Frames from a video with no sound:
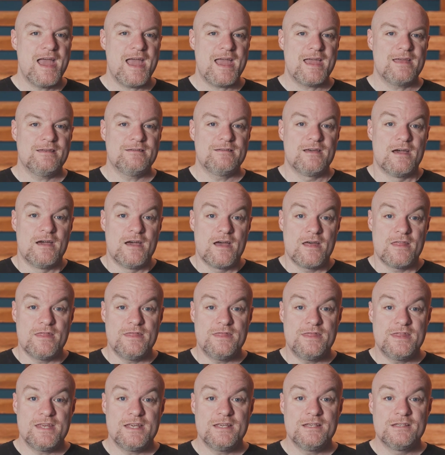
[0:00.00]
and
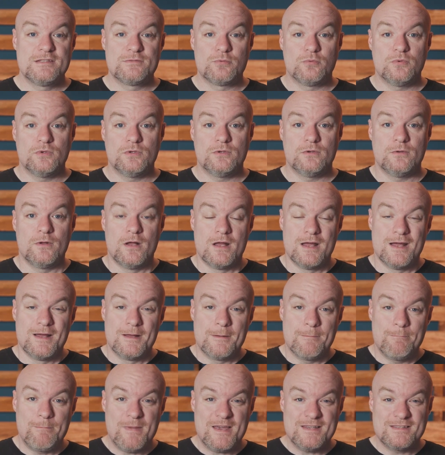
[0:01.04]
these will
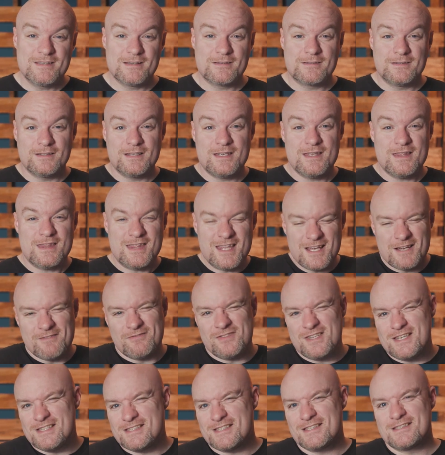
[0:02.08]
basically, think
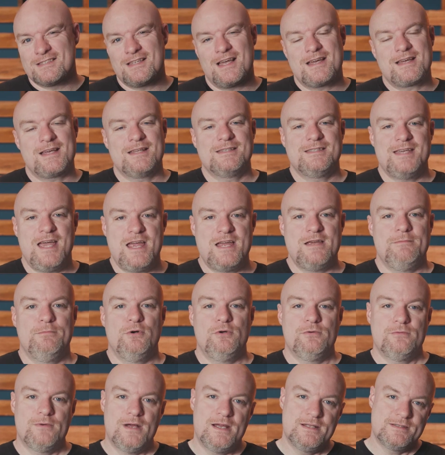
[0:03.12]
of these as like a
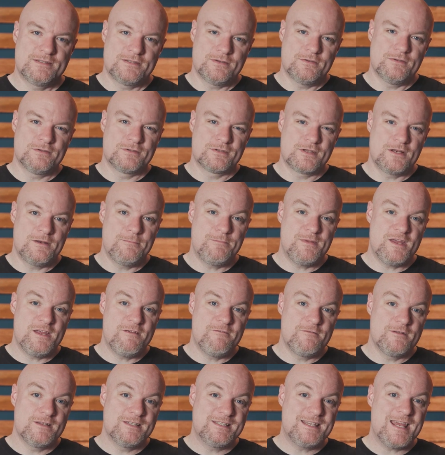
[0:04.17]
table, right? So there's gonna
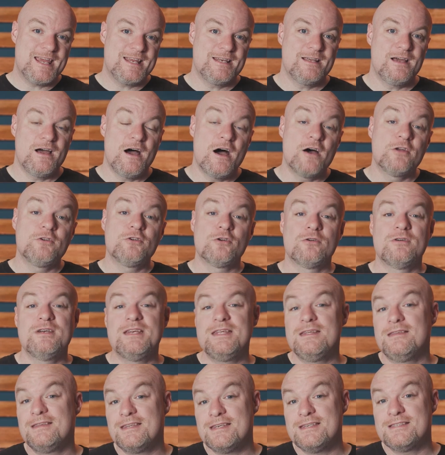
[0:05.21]
be data
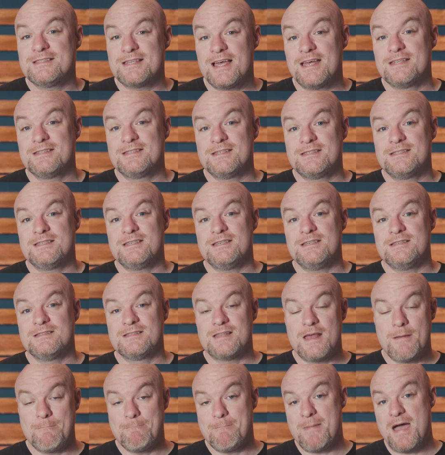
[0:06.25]
underneath these
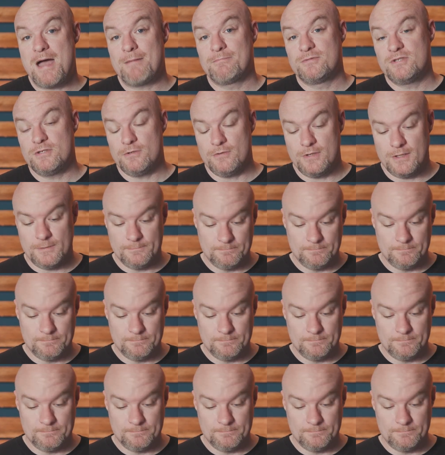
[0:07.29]
entities that map to